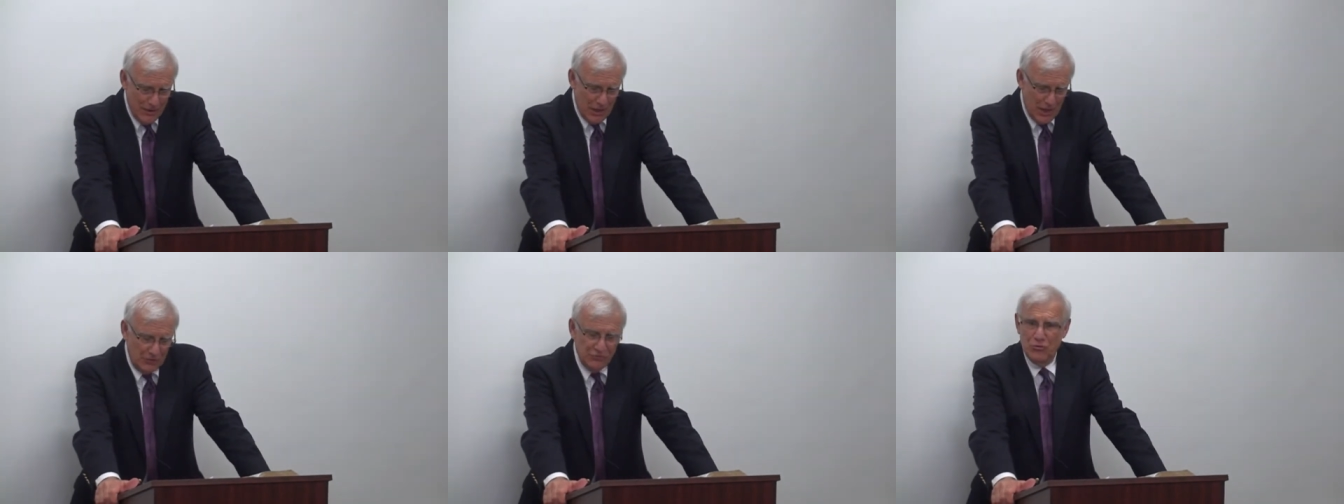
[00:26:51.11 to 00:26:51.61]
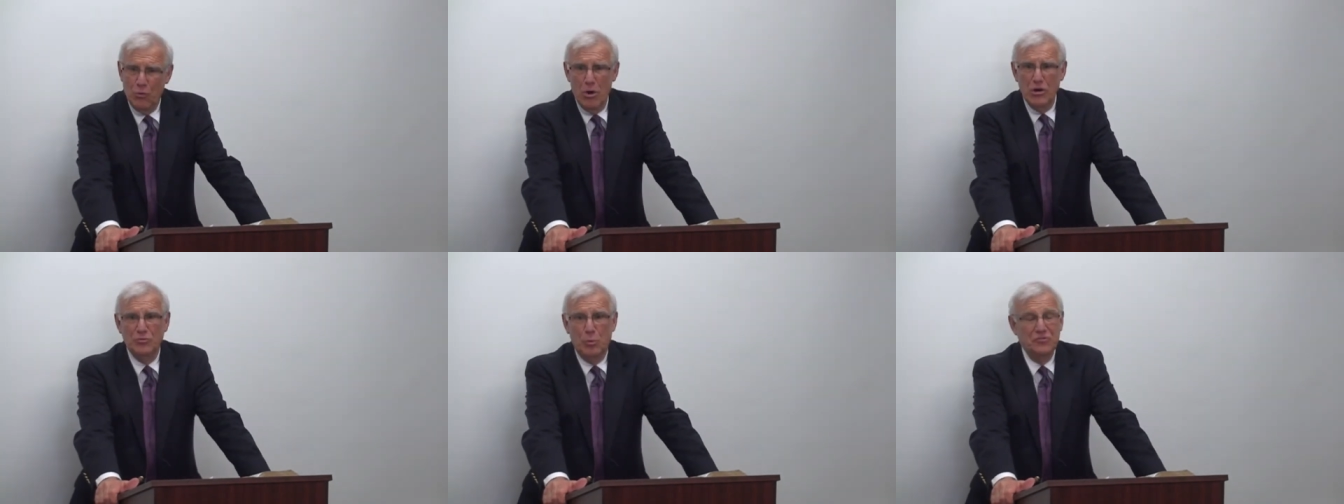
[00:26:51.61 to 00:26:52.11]
Uh,
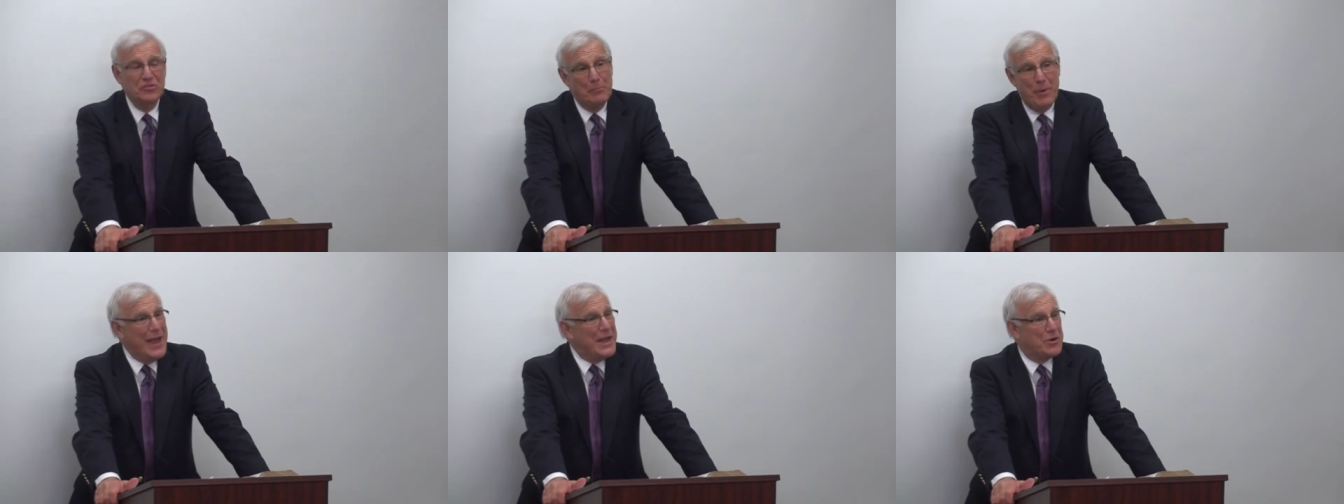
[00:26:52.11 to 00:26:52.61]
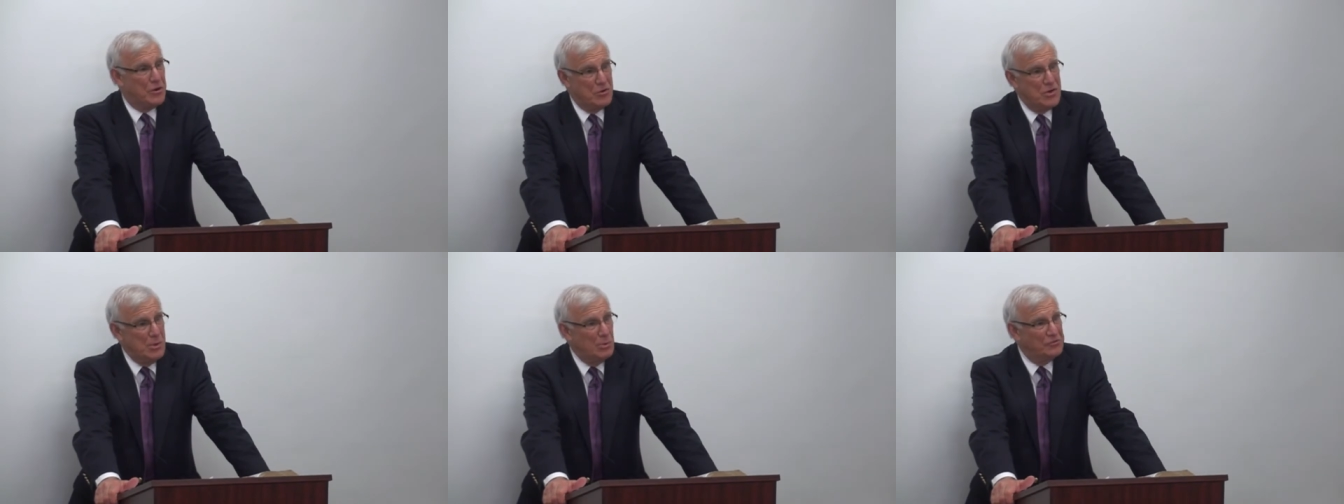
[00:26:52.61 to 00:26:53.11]
George was a
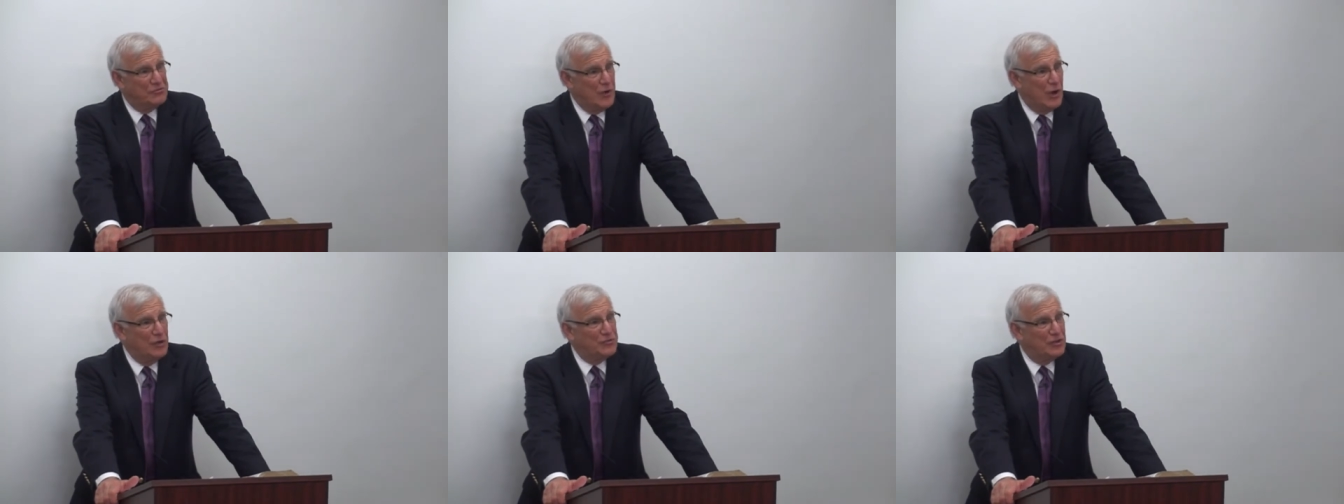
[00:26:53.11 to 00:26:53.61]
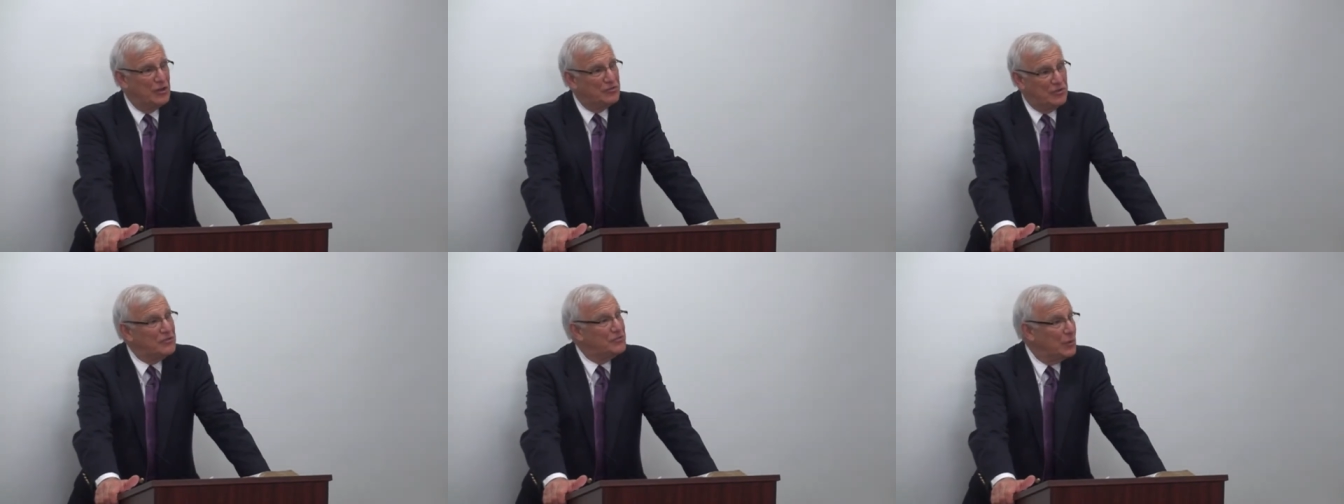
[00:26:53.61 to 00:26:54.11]
banker. He was very
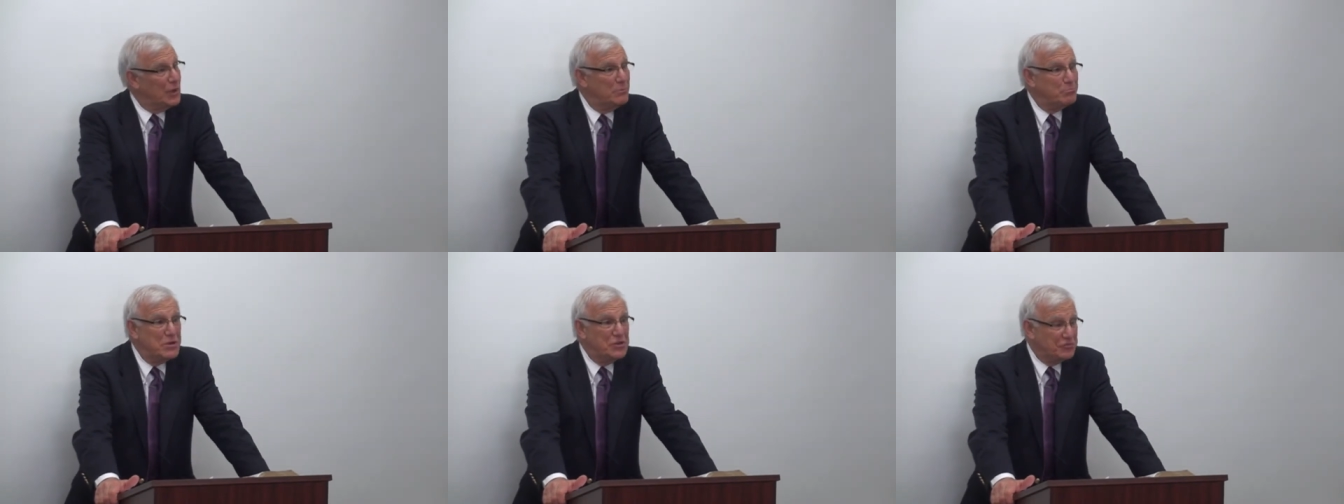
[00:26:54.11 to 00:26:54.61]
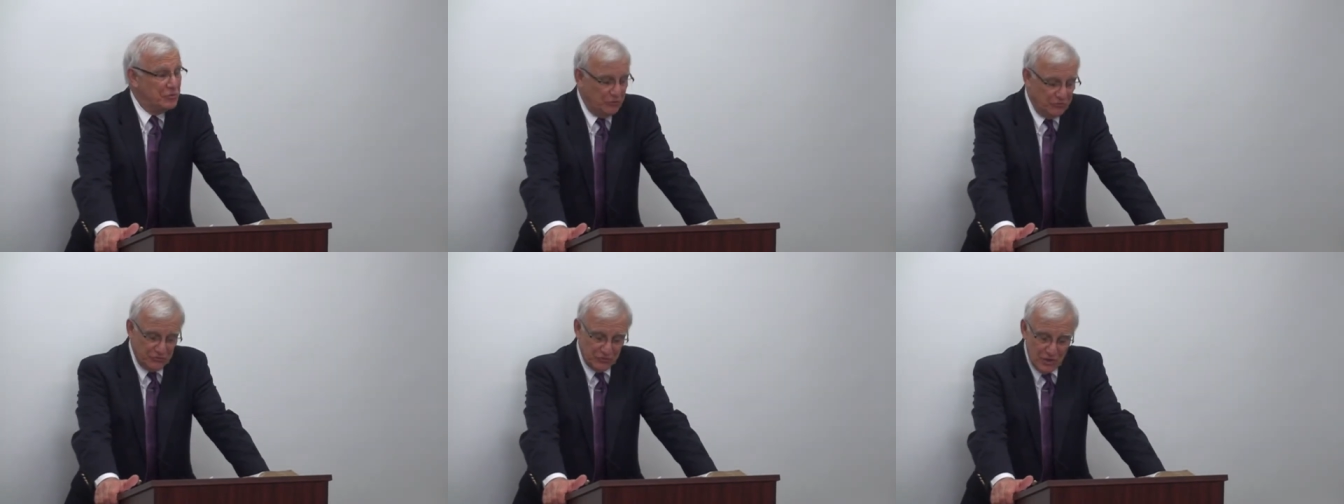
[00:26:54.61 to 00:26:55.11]
successful in
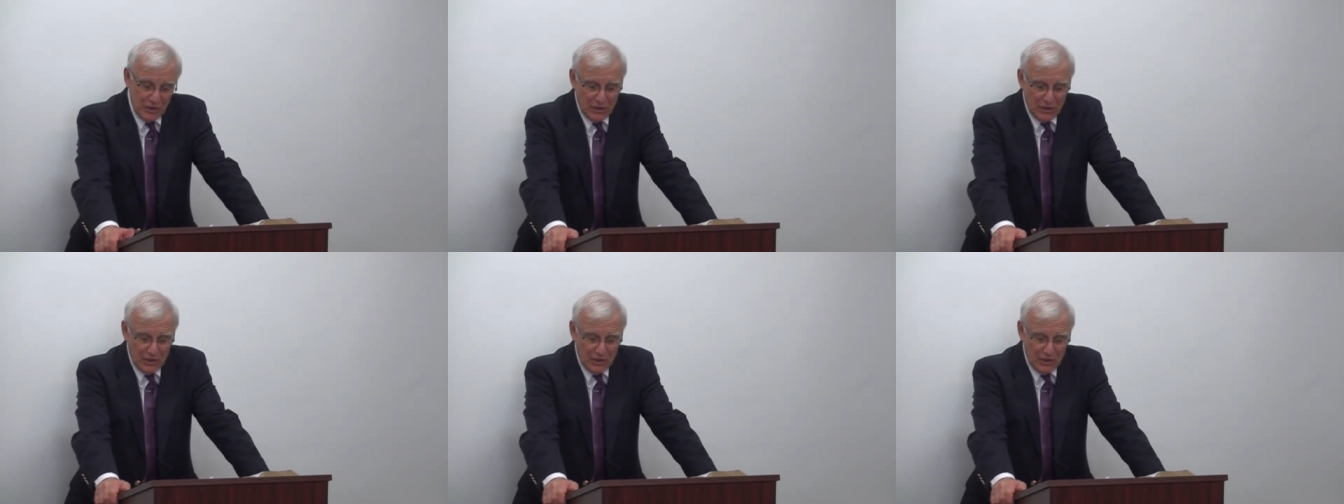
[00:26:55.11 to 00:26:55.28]
business,